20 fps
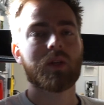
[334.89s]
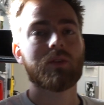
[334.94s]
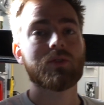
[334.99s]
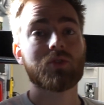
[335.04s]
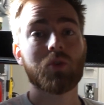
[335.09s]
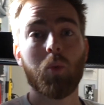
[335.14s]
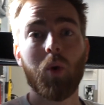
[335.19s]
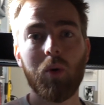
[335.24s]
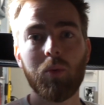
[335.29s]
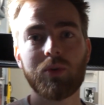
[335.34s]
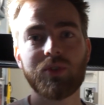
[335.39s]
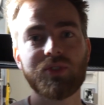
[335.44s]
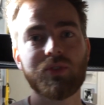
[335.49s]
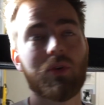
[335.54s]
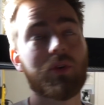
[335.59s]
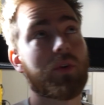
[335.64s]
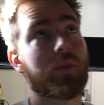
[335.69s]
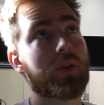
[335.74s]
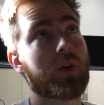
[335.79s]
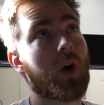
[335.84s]
So while we're
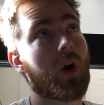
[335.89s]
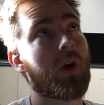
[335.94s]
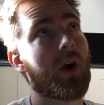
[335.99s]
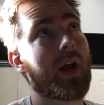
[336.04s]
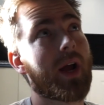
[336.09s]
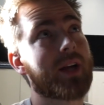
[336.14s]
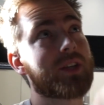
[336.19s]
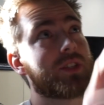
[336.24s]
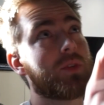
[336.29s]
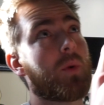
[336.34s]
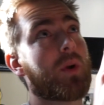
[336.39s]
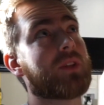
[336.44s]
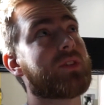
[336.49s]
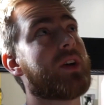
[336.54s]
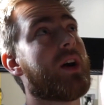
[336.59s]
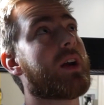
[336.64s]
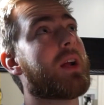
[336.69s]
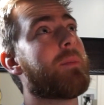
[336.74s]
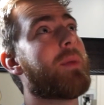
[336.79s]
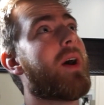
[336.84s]
still under the car, I actually want to
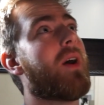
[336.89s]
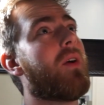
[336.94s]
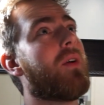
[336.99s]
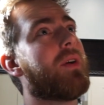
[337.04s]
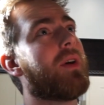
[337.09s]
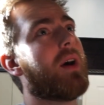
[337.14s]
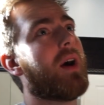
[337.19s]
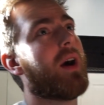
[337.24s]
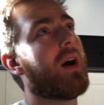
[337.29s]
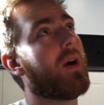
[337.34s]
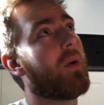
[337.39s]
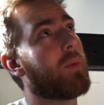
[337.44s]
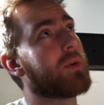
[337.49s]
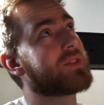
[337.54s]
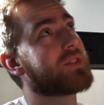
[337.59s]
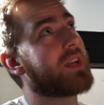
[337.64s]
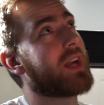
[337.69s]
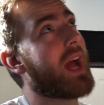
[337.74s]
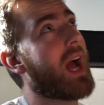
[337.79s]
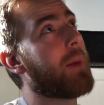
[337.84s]
talk about
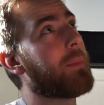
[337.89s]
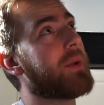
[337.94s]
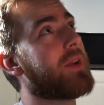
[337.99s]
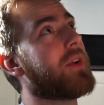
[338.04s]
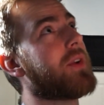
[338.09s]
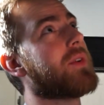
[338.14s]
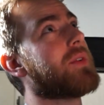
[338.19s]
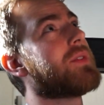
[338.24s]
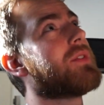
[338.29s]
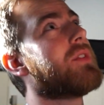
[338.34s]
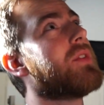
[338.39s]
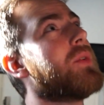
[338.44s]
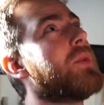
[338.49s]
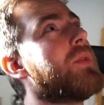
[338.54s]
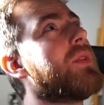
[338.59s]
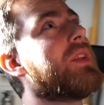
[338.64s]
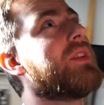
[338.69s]
what's going to happen here to the